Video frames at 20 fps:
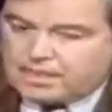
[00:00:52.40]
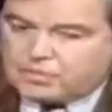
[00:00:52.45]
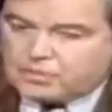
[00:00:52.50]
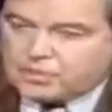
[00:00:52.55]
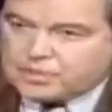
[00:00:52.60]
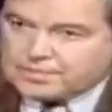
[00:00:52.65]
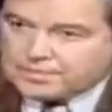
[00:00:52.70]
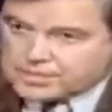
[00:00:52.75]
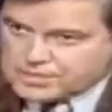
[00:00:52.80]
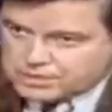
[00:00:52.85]

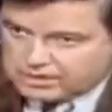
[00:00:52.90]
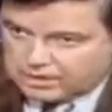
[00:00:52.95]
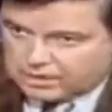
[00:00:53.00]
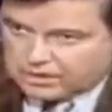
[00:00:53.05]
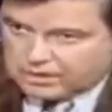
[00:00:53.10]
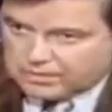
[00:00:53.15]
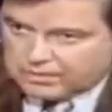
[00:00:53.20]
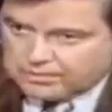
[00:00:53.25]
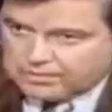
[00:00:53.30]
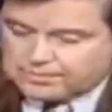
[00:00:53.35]
We must
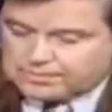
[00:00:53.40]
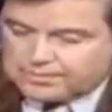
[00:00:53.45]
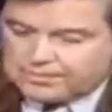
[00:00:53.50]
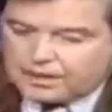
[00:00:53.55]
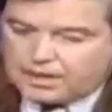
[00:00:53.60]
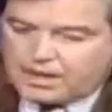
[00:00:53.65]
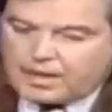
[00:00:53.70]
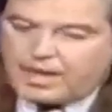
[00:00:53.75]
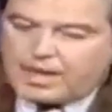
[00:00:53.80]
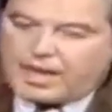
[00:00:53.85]
know.
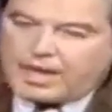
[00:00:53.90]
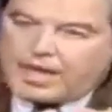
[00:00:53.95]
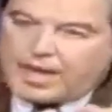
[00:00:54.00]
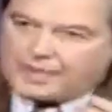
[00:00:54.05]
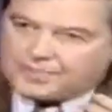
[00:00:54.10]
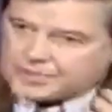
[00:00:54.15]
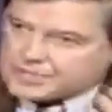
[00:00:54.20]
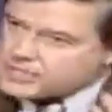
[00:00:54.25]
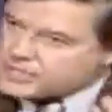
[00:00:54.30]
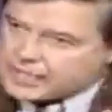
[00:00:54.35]

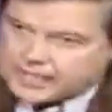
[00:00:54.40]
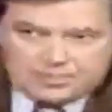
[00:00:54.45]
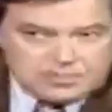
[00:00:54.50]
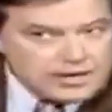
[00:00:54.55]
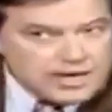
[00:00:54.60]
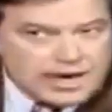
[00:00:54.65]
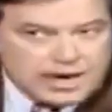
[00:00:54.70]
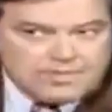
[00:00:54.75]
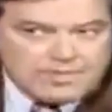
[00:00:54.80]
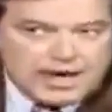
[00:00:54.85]
At the same
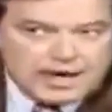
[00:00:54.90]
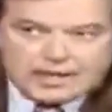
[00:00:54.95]
time,